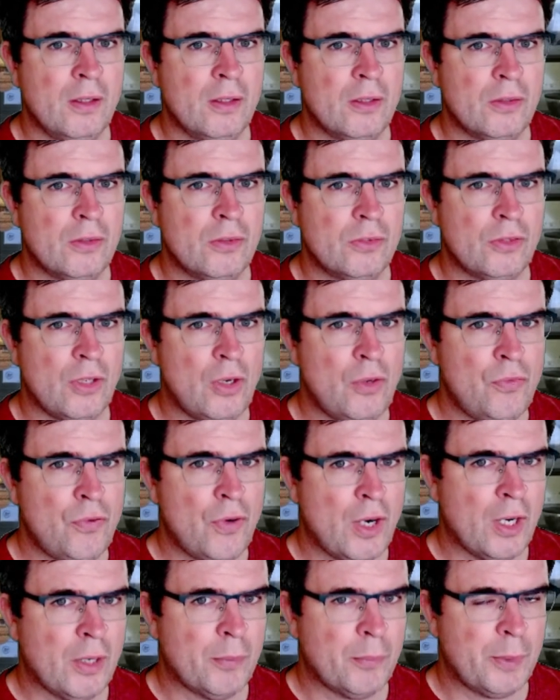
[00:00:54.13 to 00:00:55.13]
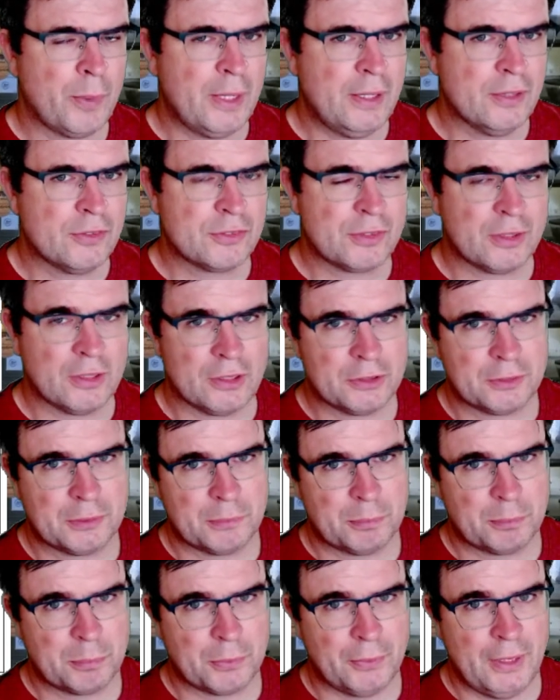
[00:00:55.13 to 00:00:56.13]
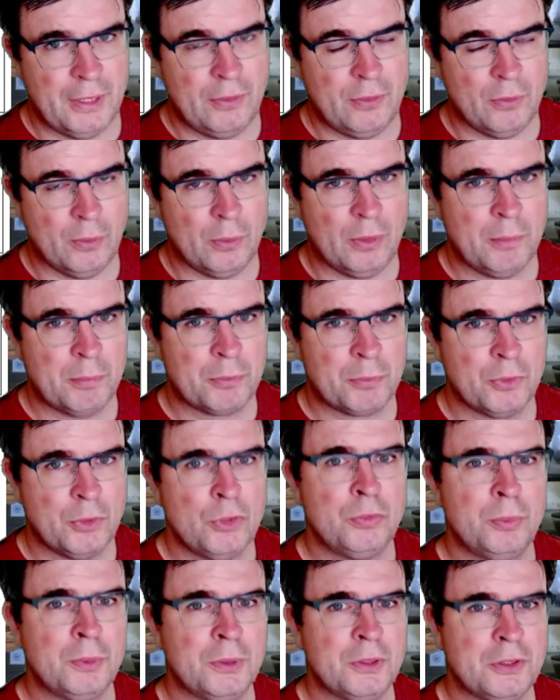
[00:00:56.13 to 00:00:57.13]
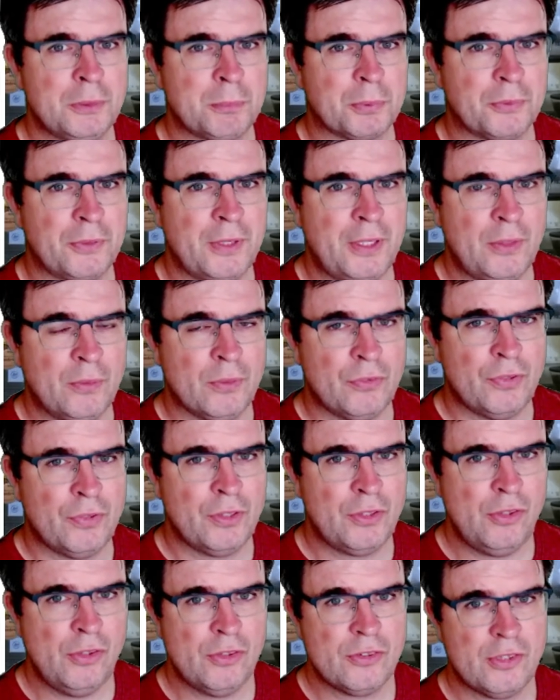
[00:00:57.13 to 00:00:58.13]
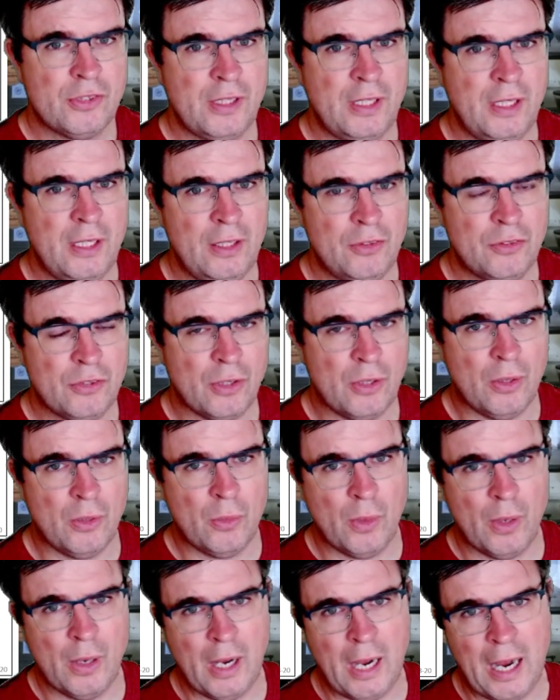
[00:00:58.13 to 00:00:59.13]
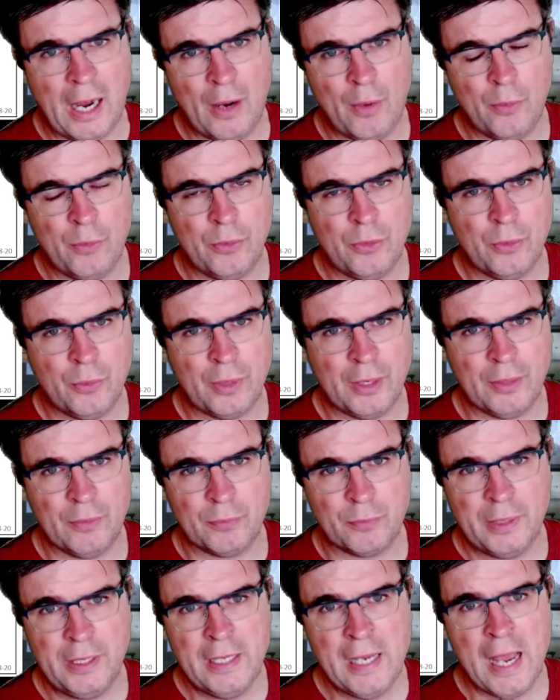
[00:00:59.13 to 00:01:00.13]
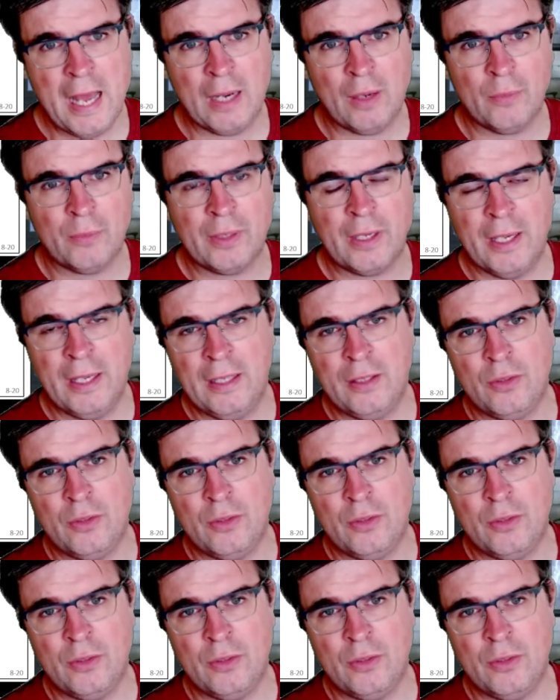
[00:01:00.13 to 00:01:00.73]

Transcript: So far we discussed Pareto improvement and Pareto efficiency, so how you can reallocate